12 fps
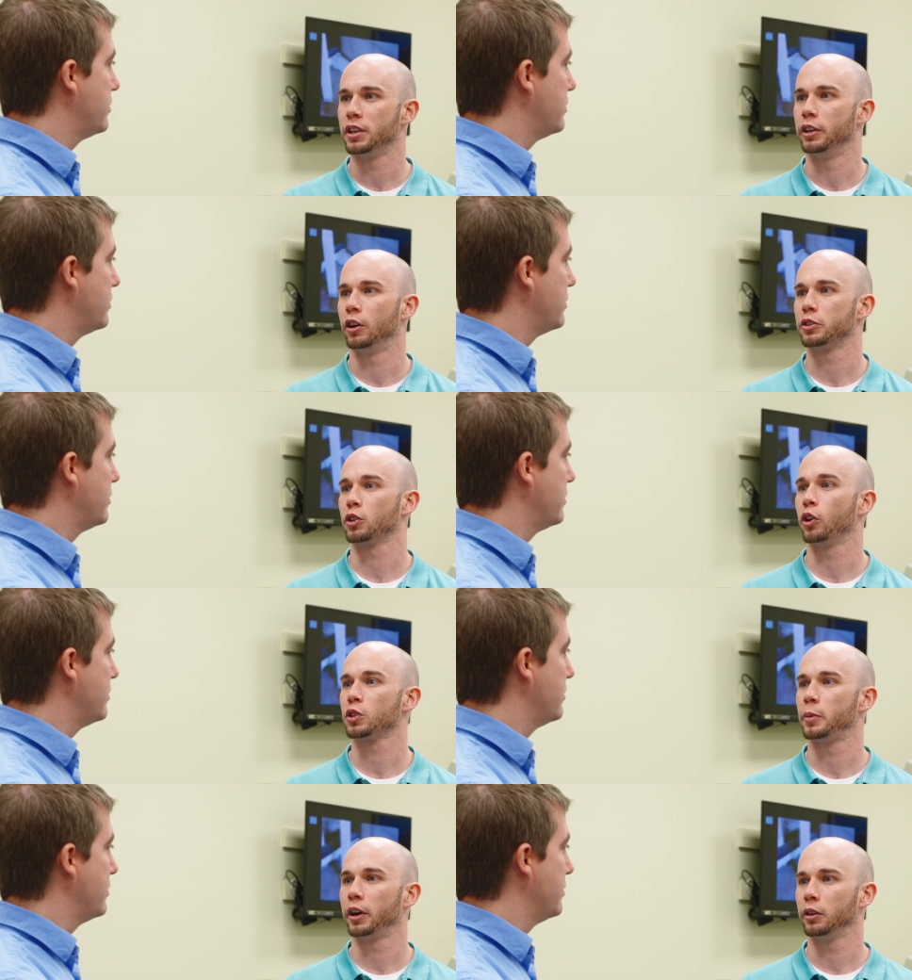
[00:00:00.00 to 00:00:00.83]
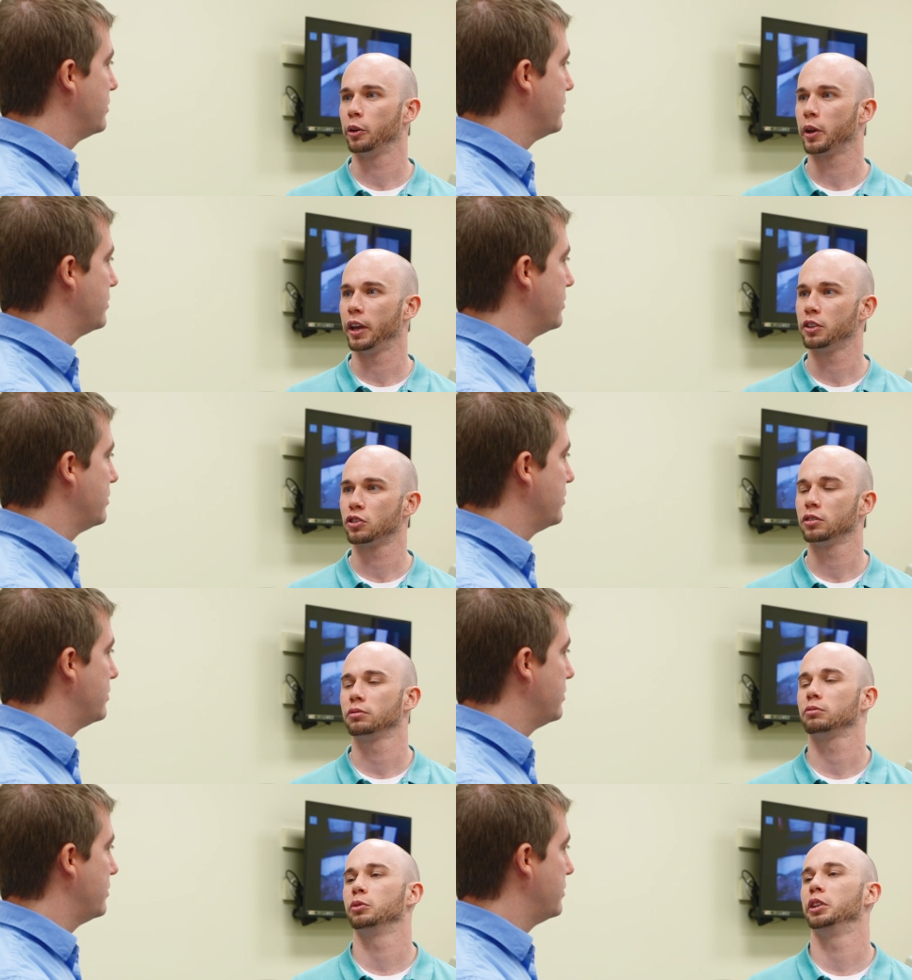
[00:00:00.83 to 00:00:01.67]
Speaker 1: in our Salisbury
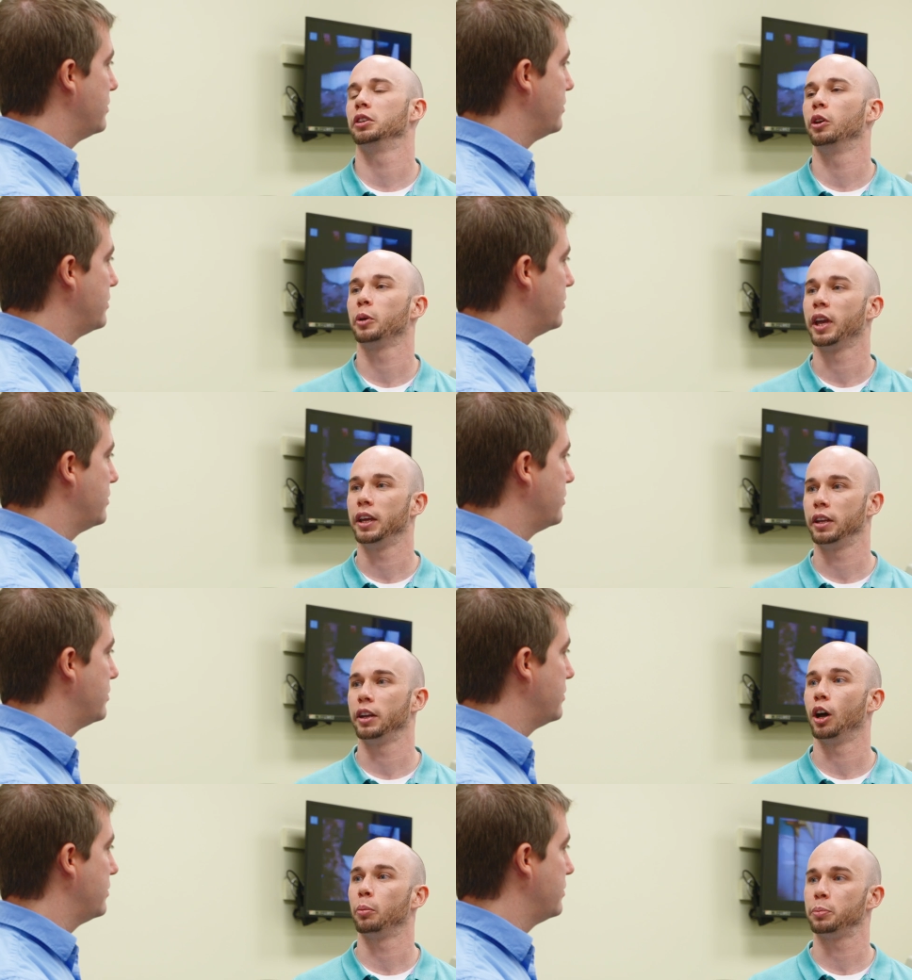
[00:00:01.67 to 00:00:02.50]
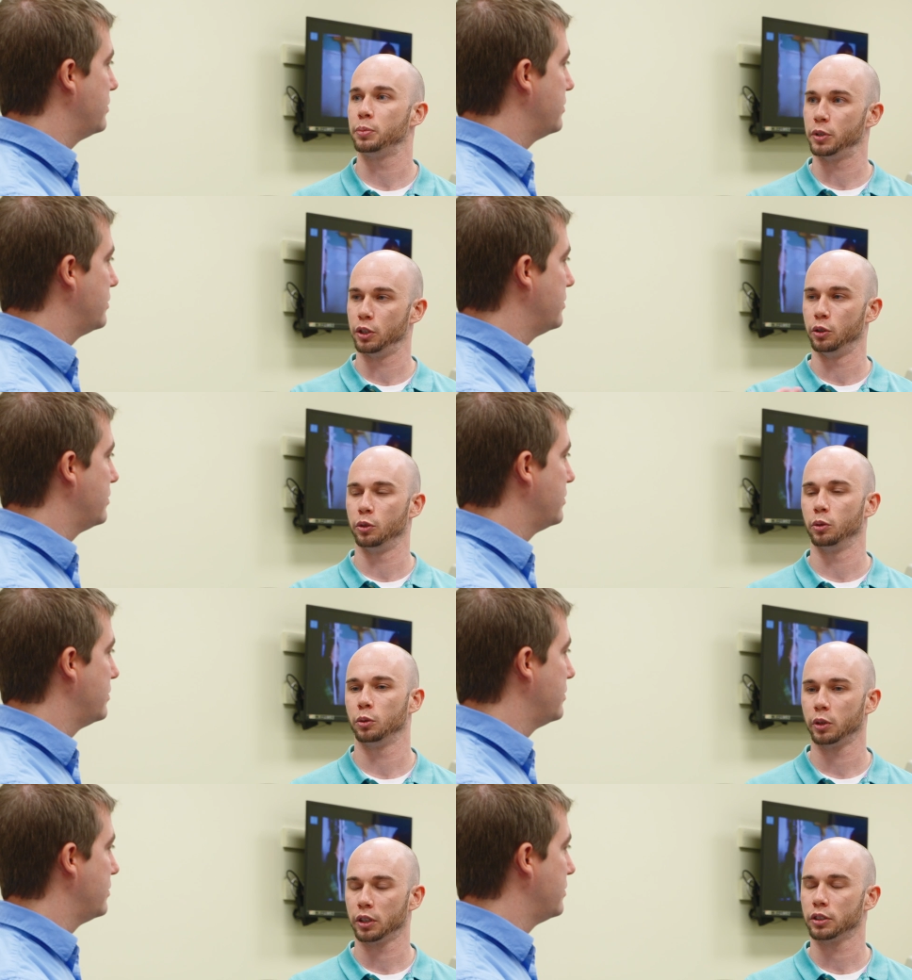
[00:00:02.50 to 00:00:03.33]
location, relocated up
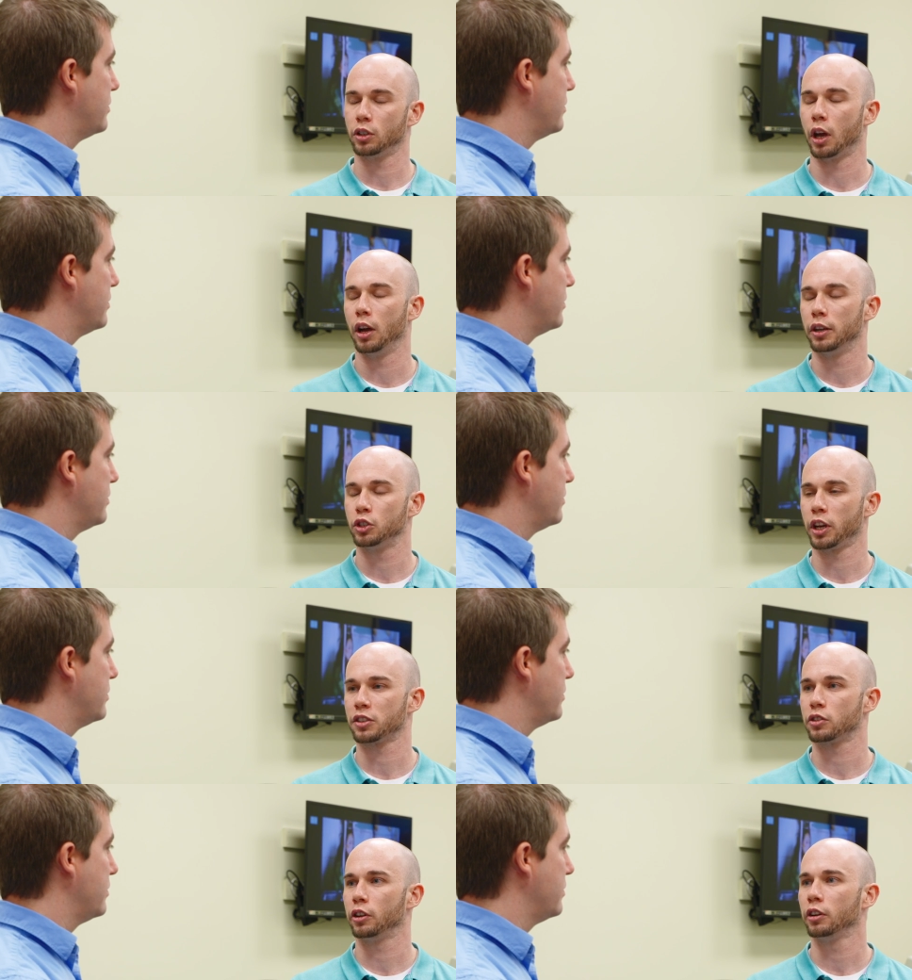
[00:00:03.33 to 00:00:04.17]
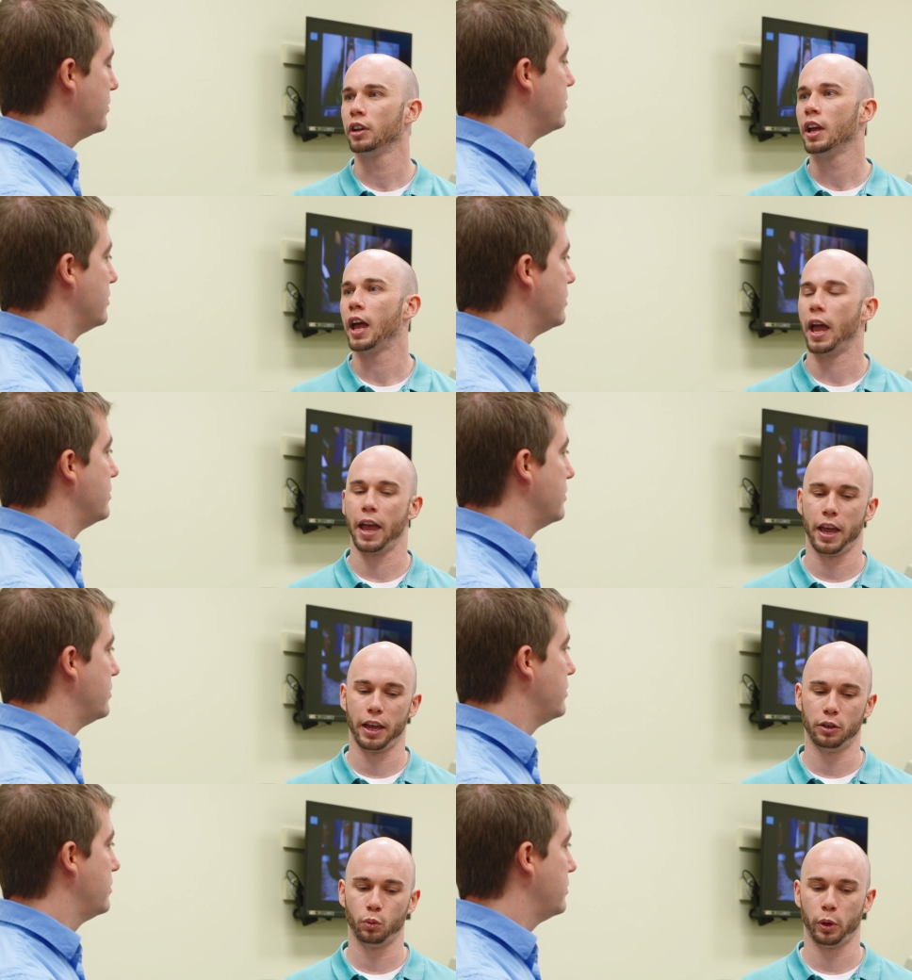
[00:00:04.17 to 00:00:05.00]
to uh, Chester,
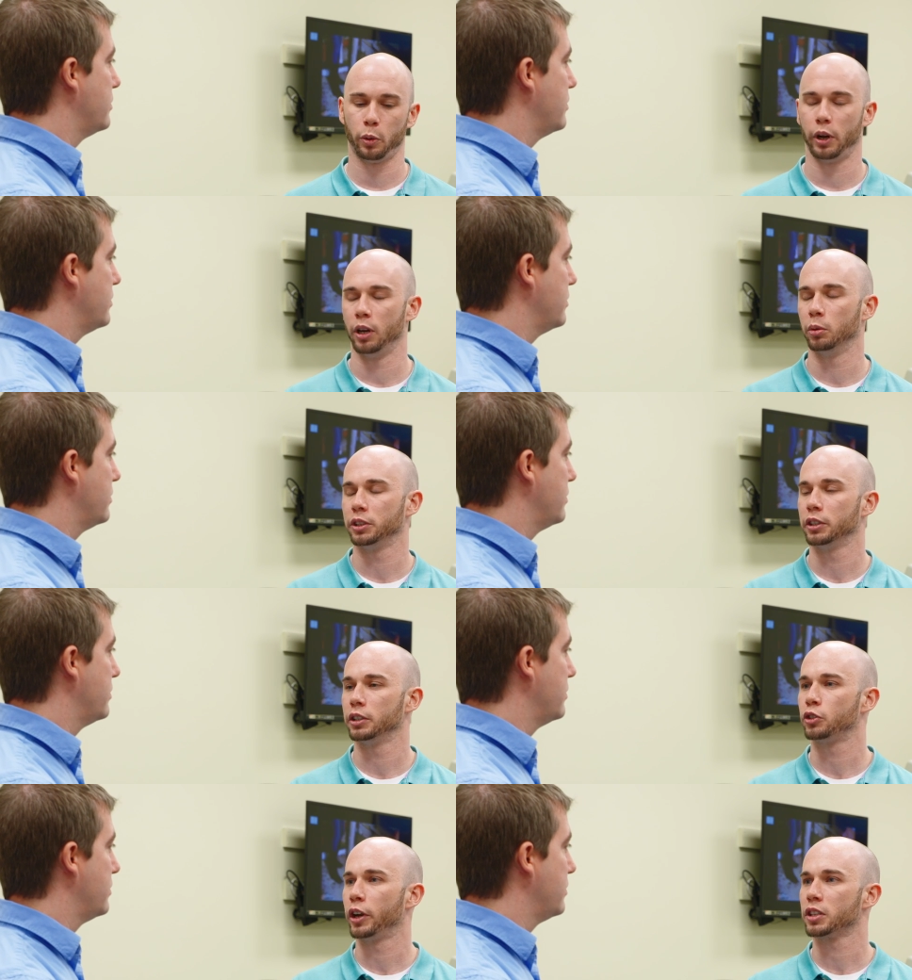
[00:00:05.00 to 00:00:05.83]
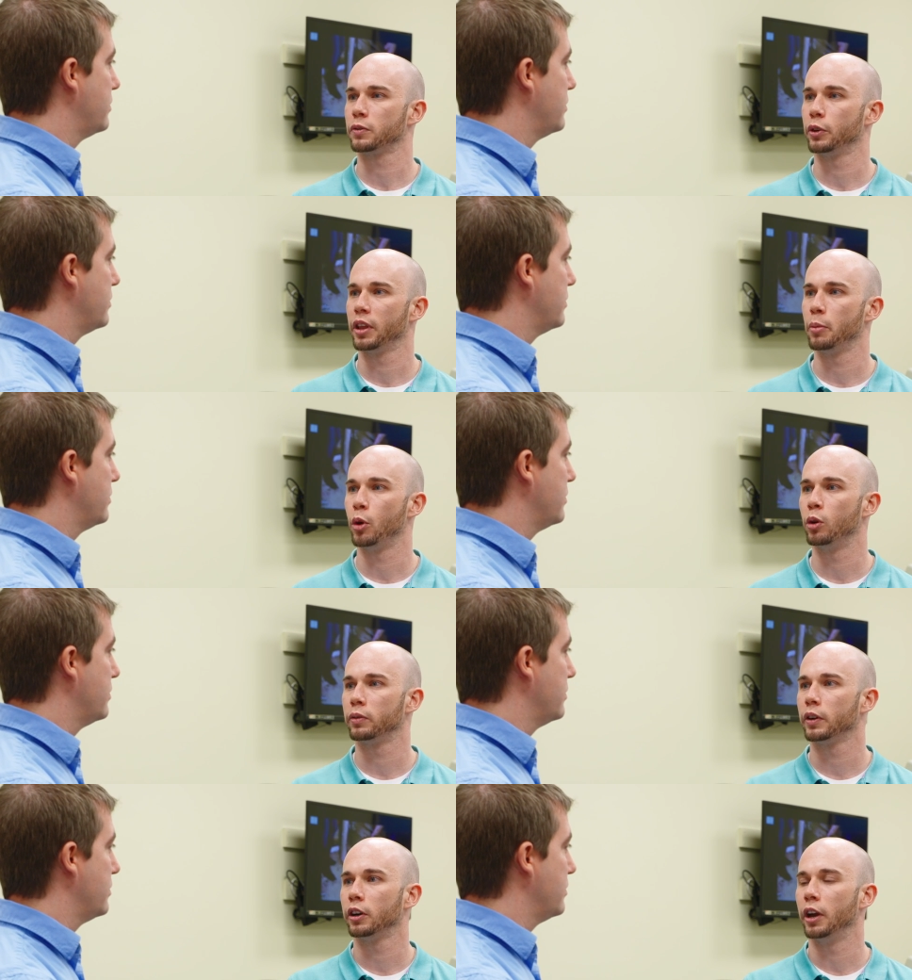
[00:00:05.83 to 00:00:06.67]
and we were able to transfer them
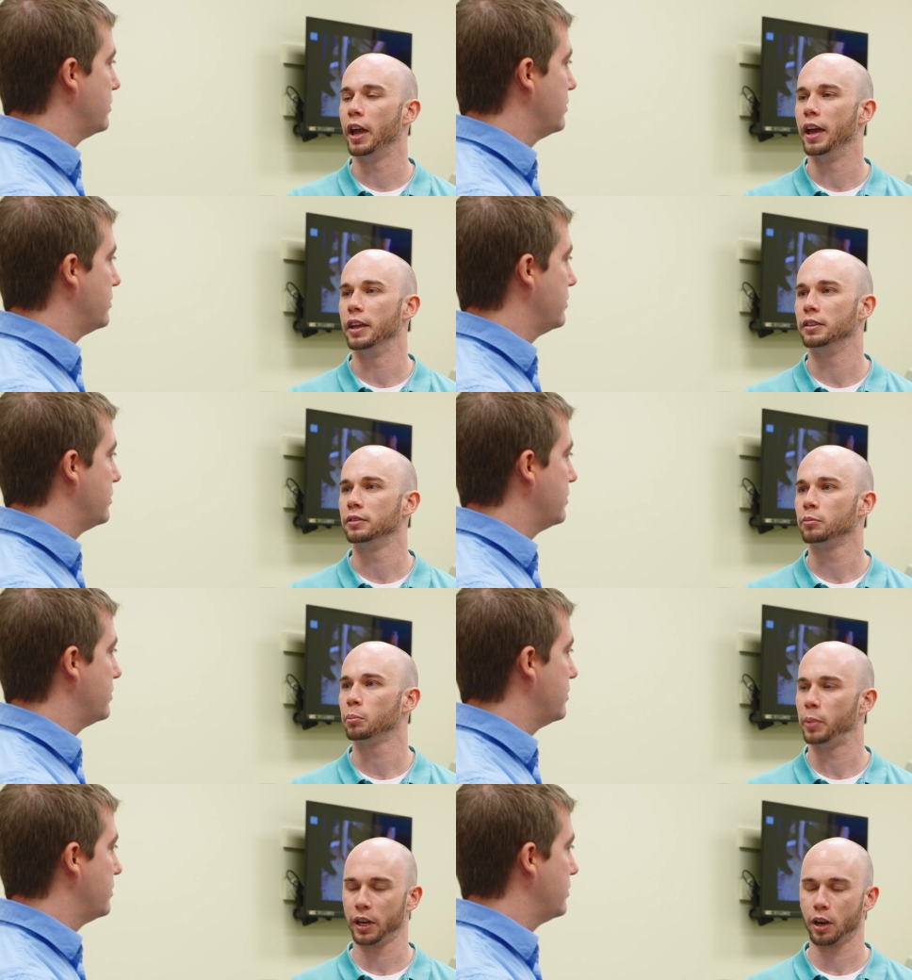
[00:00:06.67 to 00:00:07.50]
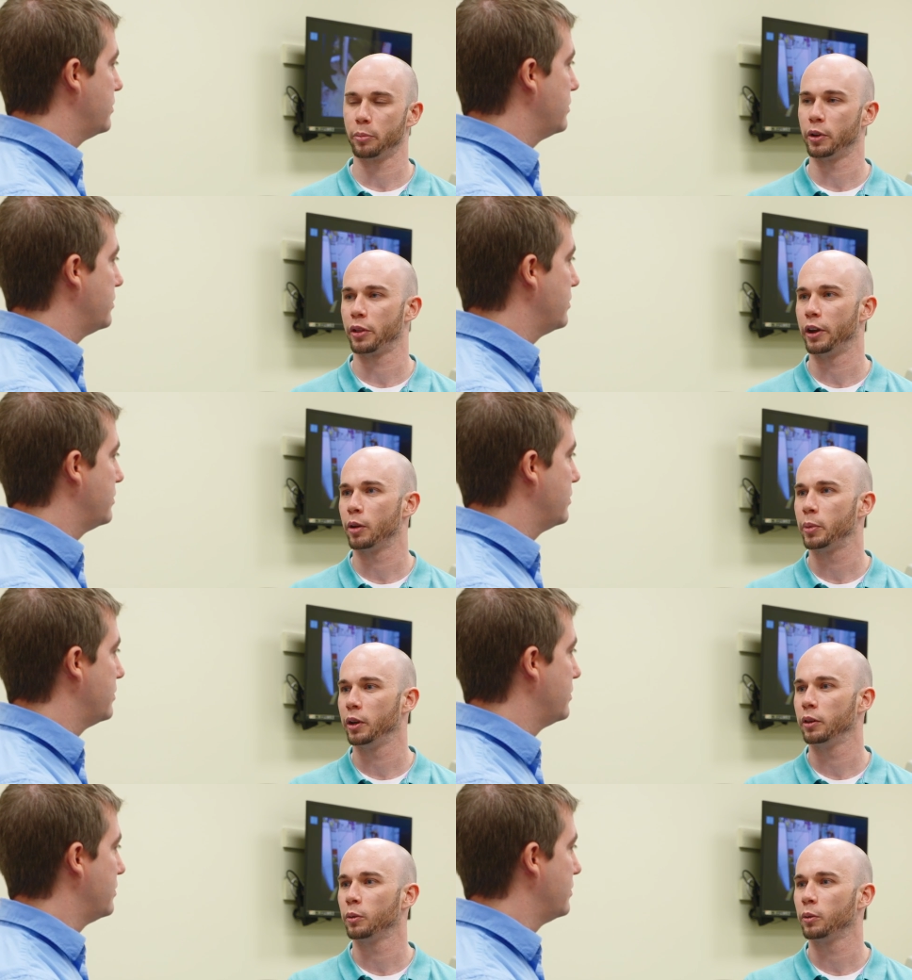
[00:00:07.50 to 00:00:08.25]
over and pick up their therapy